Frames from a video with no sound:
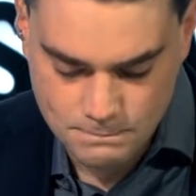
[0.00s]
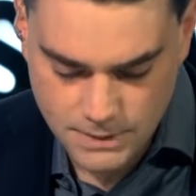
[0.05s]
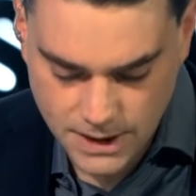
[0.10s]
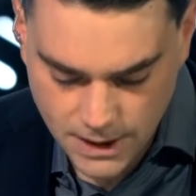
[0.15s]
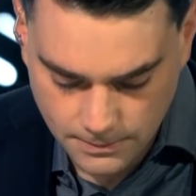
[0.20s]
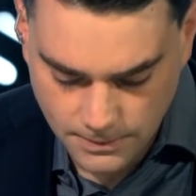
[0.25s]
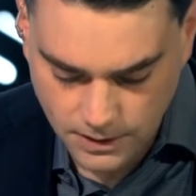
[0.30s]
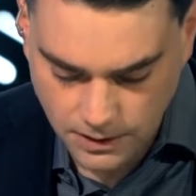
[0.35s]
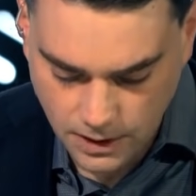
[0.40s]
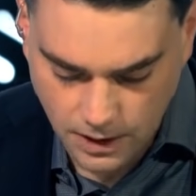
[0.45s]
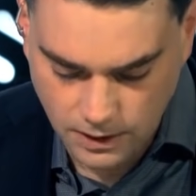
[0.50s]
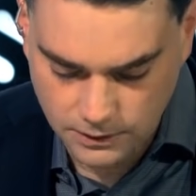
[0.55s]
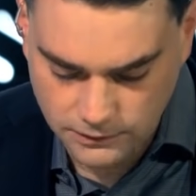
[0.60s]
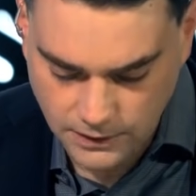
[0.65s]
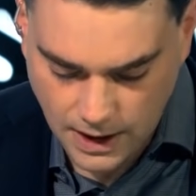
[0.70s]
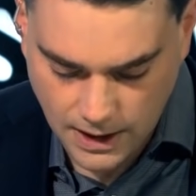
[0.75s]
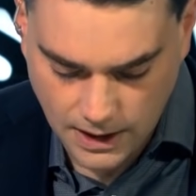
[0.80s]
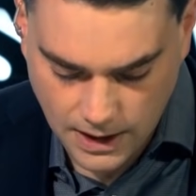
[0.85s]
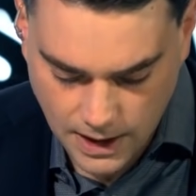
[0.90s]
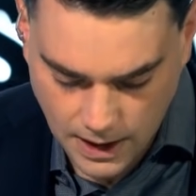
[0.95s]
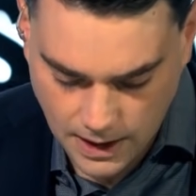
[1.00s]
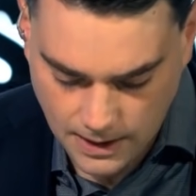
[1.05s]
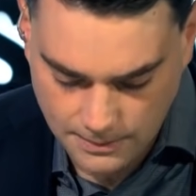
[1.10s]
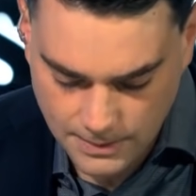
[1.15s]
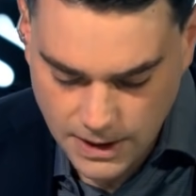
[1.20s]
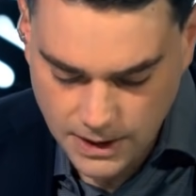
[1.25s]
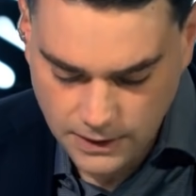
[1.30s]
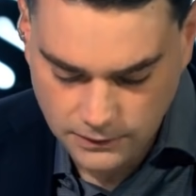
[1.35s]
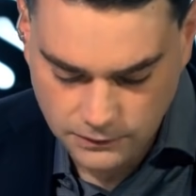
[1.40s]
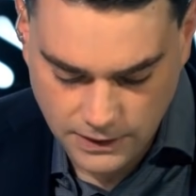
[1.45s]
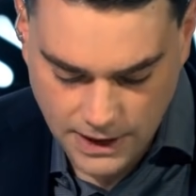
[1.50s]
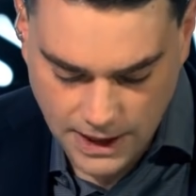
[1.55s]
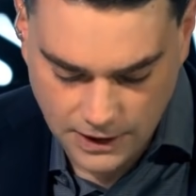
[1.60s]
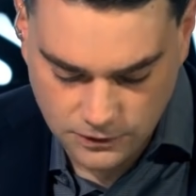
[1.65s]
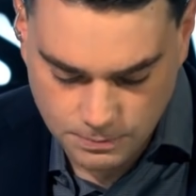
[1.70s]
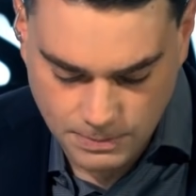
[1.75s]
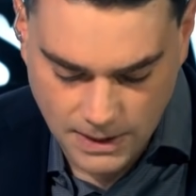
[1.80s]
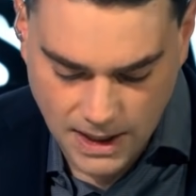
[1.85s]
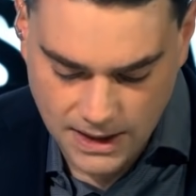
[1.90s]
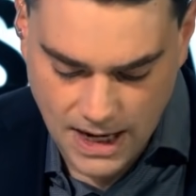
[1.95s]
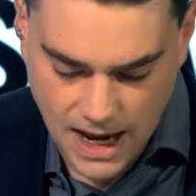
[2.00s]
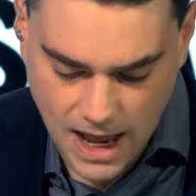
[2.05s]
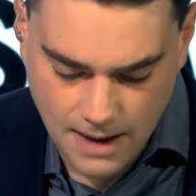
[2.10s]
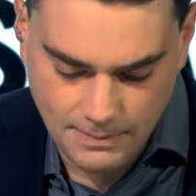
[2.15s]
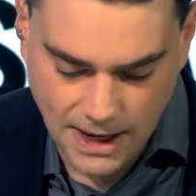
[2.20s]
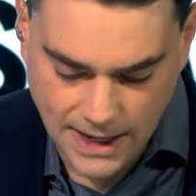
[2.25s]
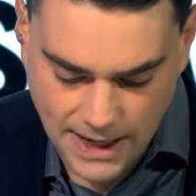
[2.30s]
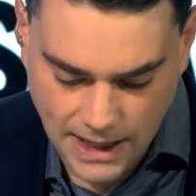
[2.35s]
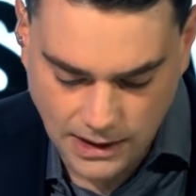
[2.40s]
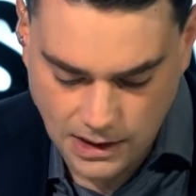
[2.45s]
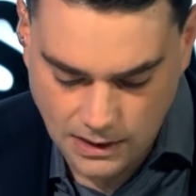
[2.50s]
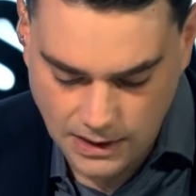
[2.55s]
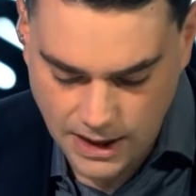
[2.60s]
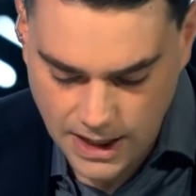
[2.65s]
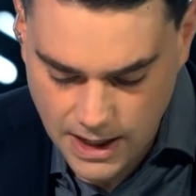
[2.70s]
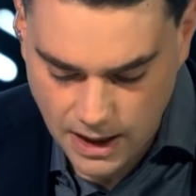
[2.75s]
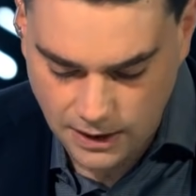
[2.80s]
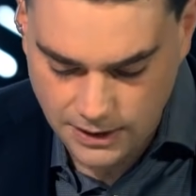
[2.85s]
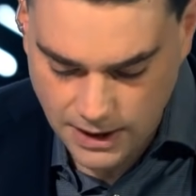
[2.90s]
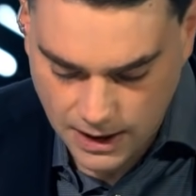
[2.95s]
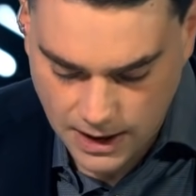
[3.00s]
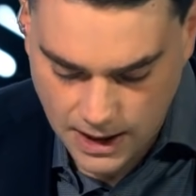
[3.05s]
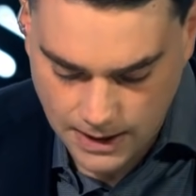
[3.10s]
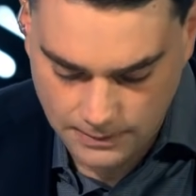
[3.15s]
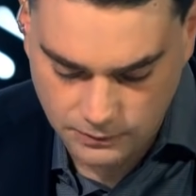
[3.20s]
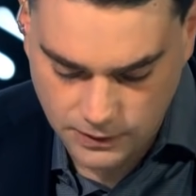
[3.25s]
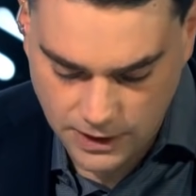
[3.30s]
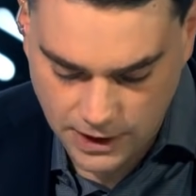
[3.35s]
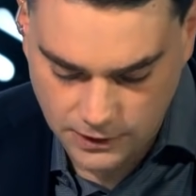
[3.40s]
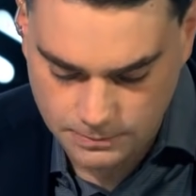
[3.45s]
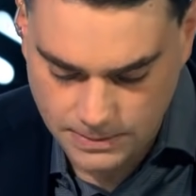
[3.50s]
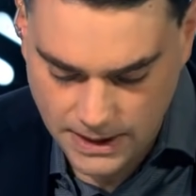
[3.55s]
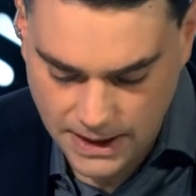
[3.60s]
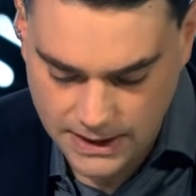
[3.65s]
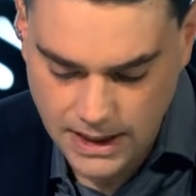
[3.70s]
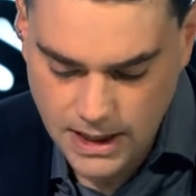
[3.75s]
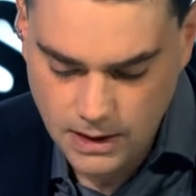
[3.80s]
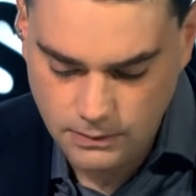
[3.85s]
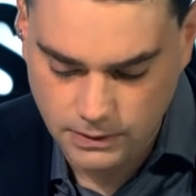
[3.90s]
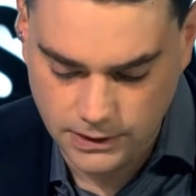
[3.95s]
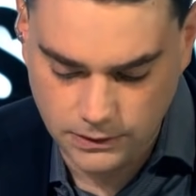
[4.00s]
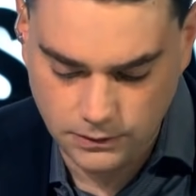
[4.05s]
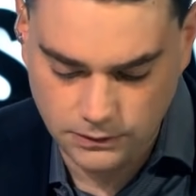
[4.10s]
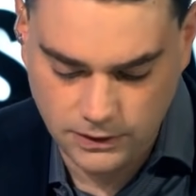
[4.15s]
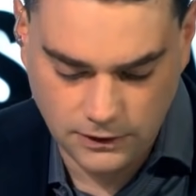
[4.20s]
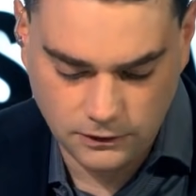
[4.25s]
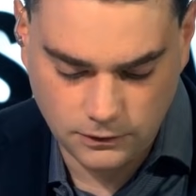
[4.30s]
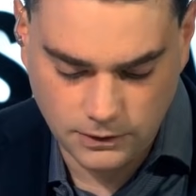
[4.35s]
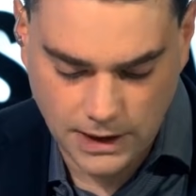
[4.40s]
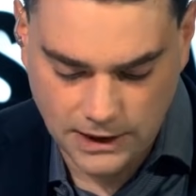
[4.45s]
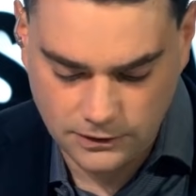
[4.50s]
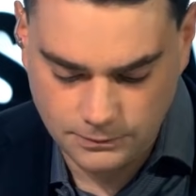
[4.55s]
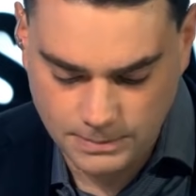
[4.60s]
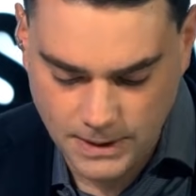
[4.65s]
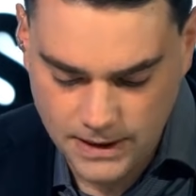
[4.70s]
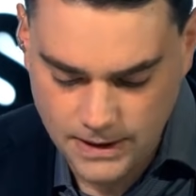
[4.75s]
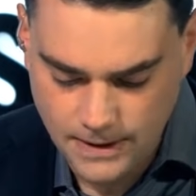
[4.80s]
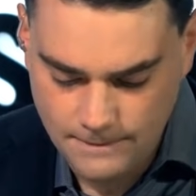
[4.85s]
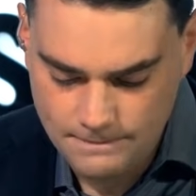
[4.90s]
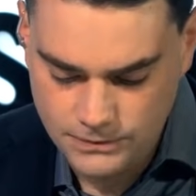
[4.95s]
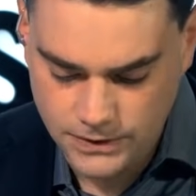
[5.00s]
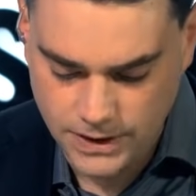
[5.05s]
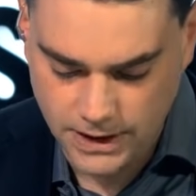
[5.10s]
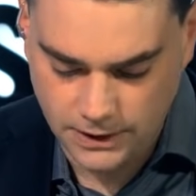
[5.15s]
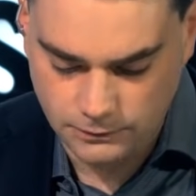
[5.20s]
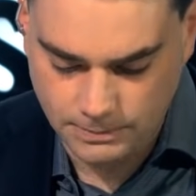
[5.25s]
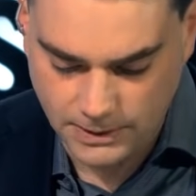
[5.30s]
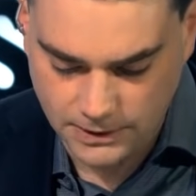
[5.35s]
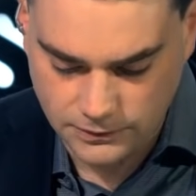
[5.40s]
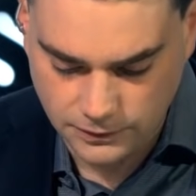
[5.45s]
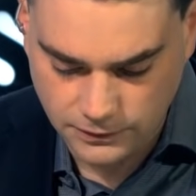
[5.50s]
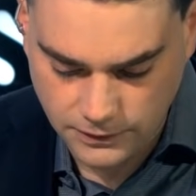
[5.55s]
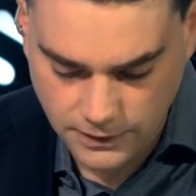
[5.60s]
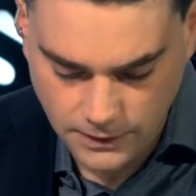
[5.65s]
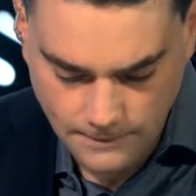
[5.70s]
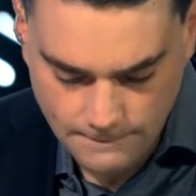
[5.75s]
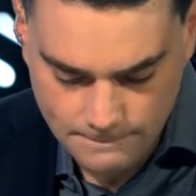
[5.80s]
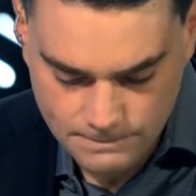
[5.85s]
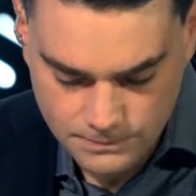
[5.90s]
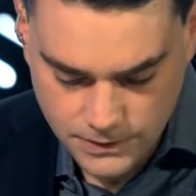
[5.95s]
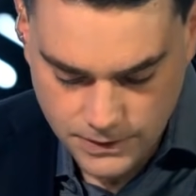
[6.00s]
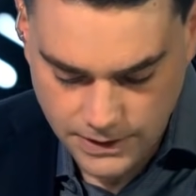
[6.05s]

PeterMillar.com slash Ben, M-I-L-L-A-R.com slash Ben. When you use that slash Ben, you get a special deal.